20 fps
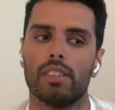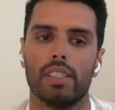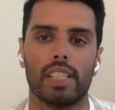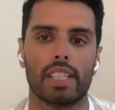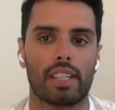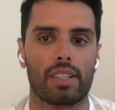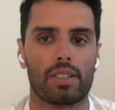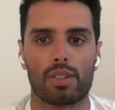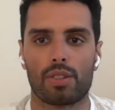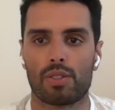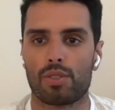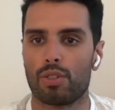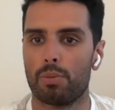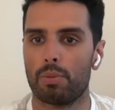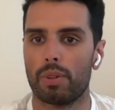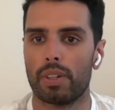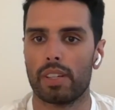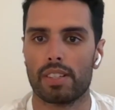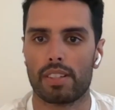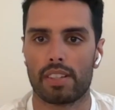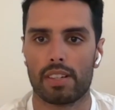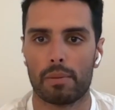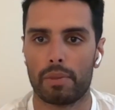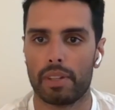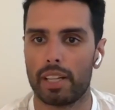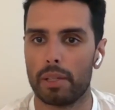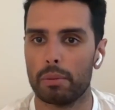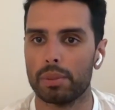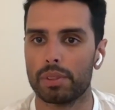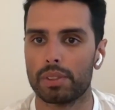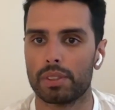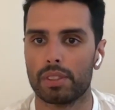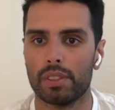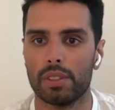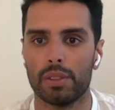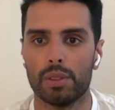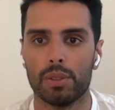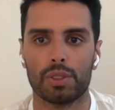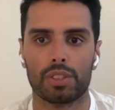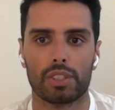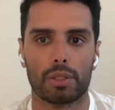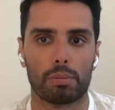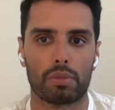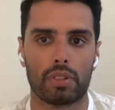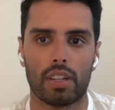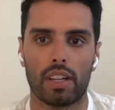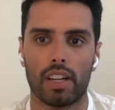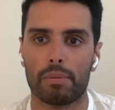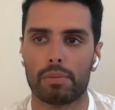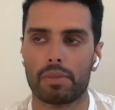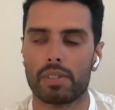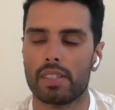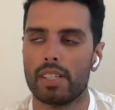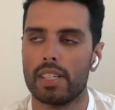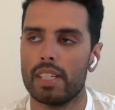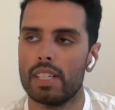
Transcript: Like it's just super easy to be able to use, to prompt.